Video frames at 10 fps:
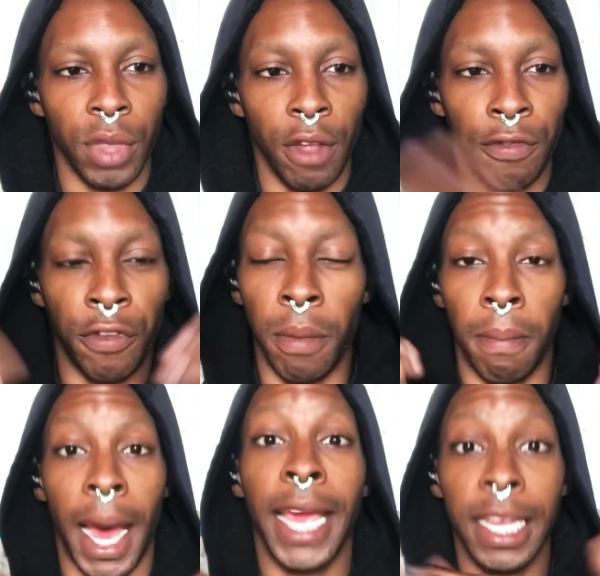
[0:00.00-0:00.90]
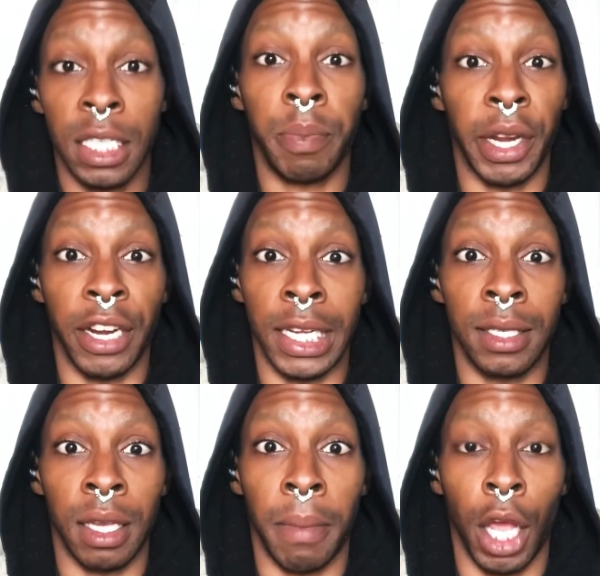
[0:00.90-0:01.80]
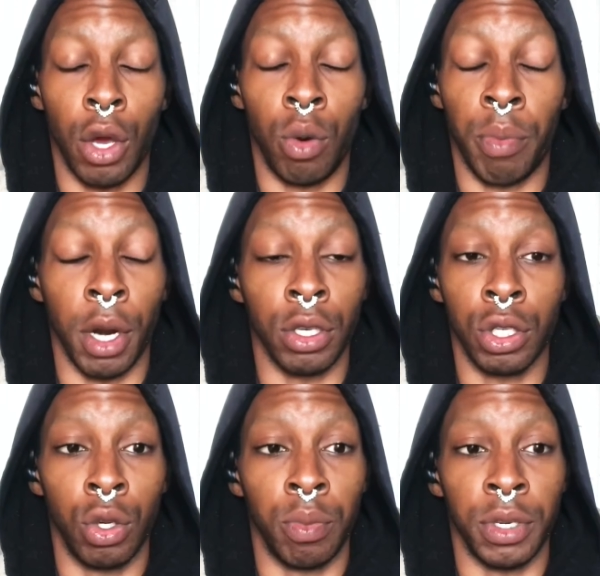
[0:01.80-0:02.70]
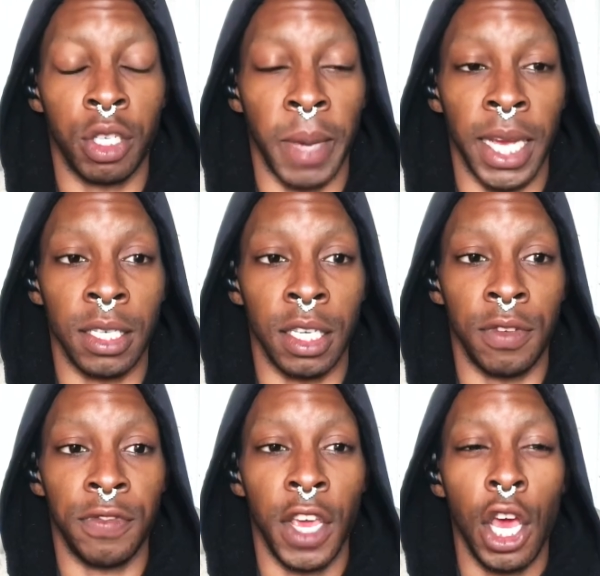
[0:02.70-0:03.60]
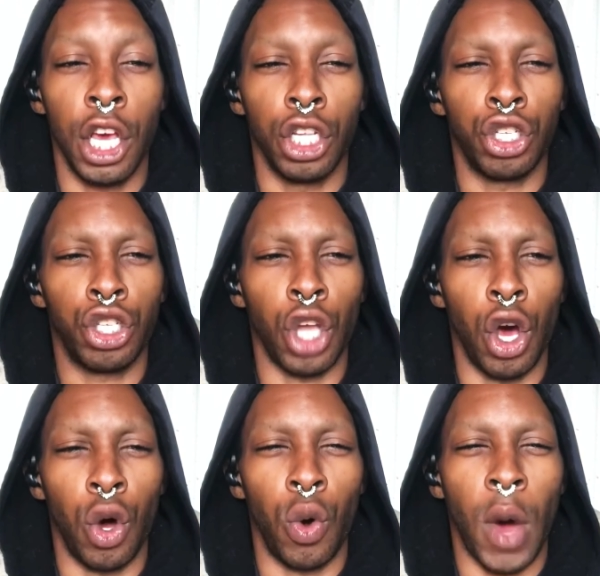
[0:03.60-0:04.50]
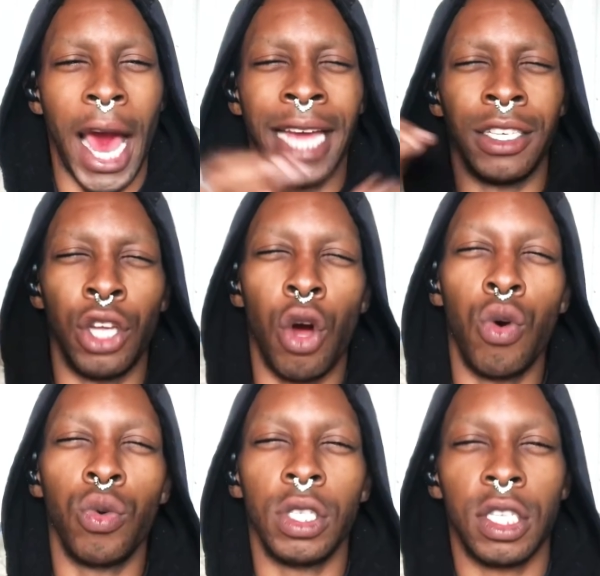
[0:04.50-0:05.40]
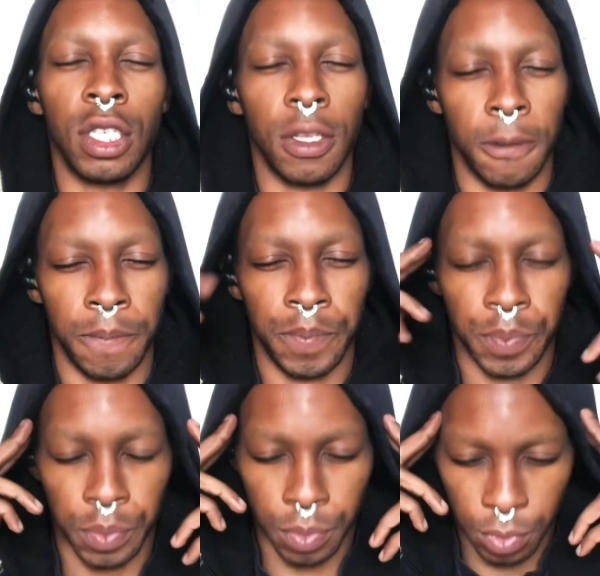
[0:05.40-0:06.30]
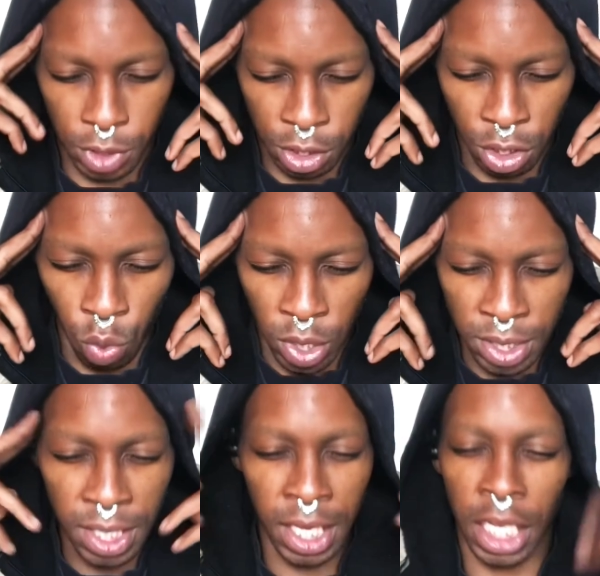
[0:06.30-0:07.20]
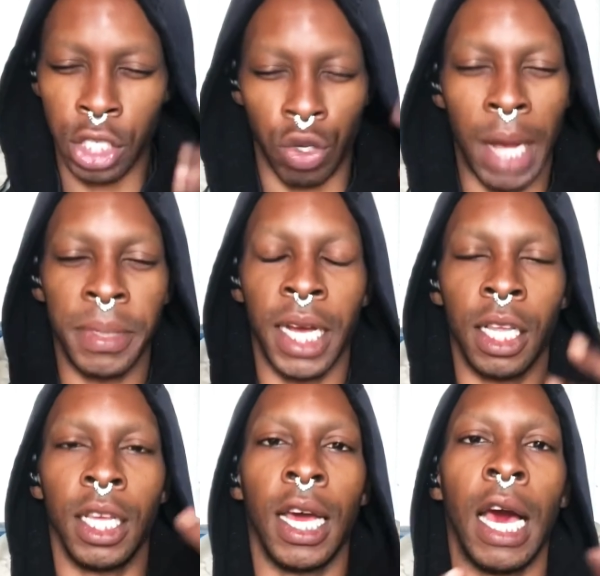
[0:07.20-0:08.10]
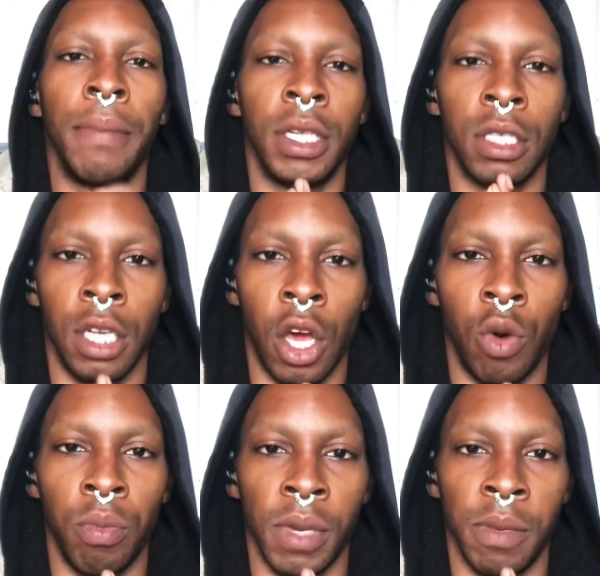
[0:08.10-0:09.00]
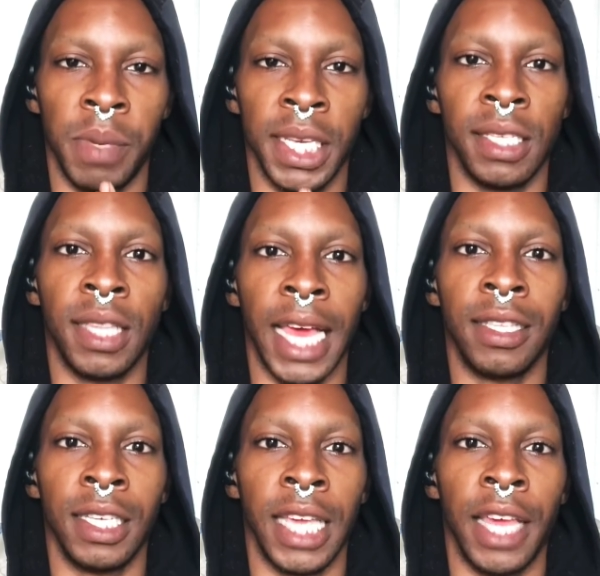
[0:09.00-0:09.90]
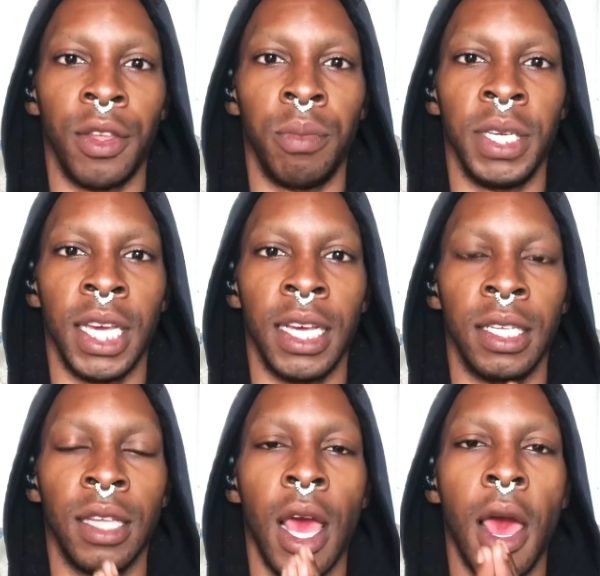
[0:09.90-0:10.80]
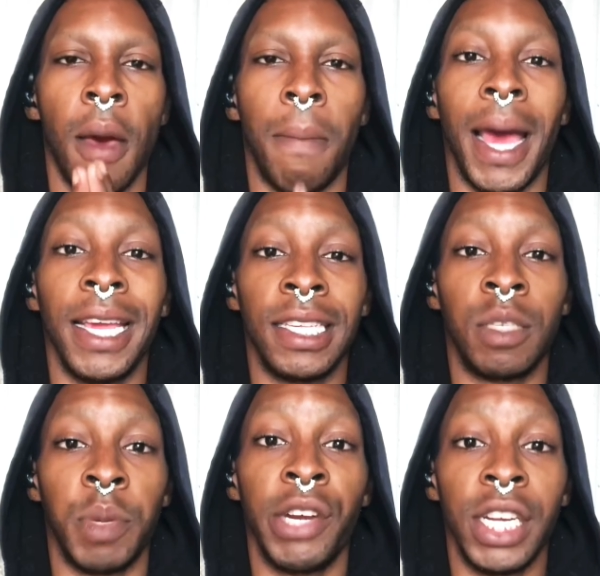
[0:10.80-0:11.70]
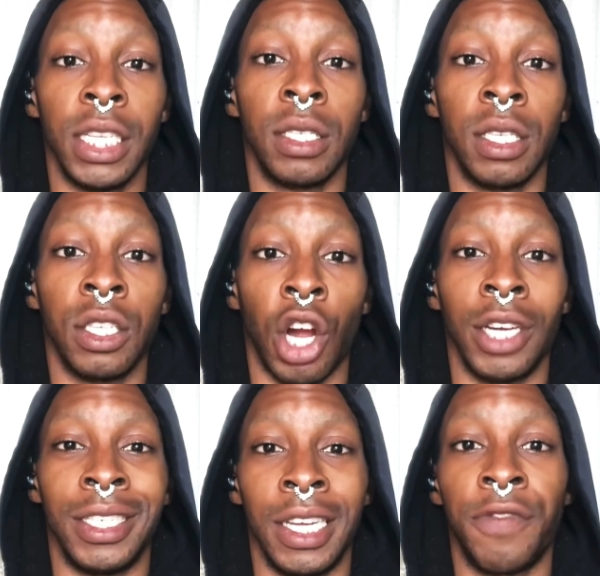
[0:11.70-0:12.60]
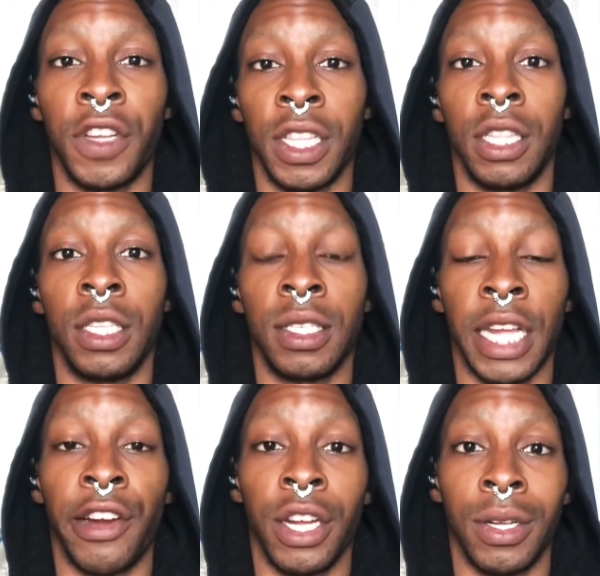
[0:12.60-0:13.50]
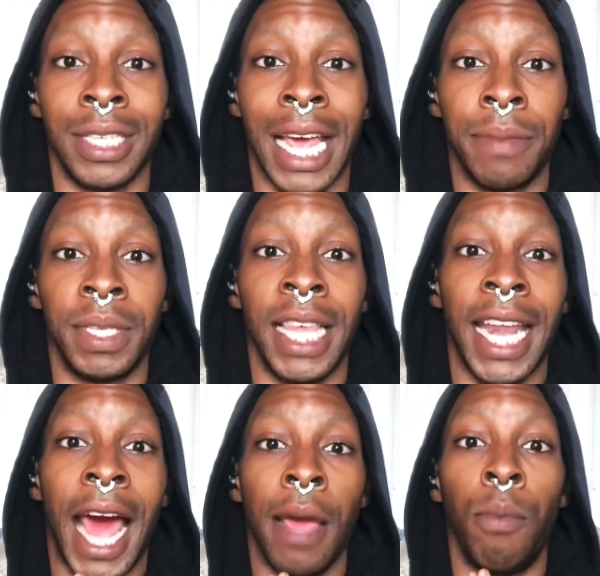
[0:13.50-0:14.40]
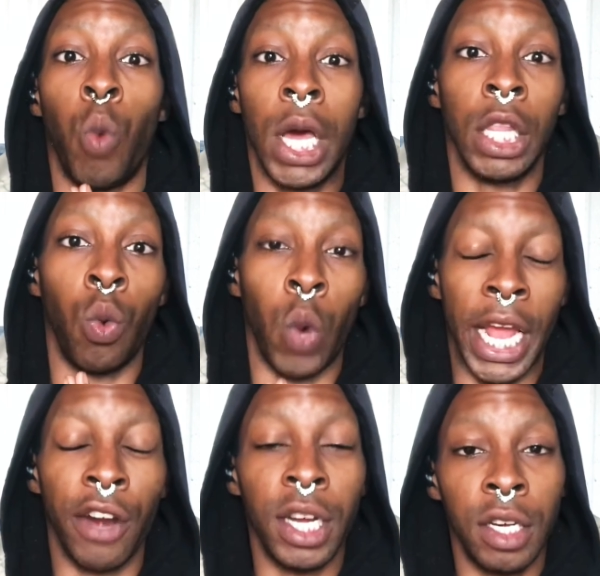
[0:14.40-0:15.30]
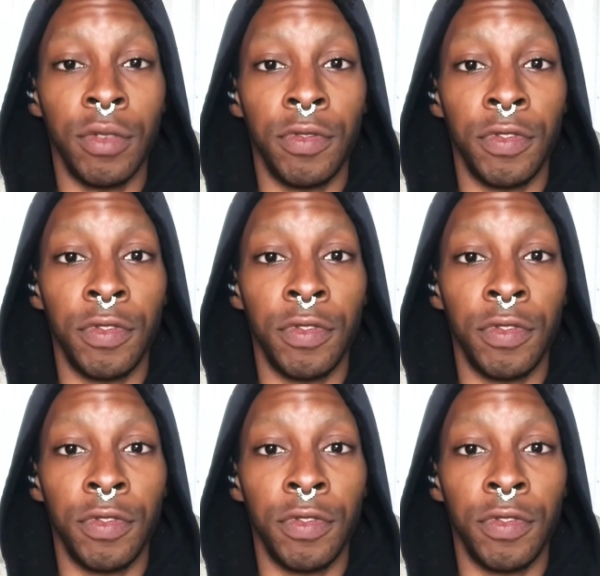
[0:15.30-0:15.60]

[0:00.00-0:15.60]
from my experience and my own personal perspective. So I don't. So once again, drop down in the comments and help me piece that together because my experiences are different than the stereotypes that I am well aware of,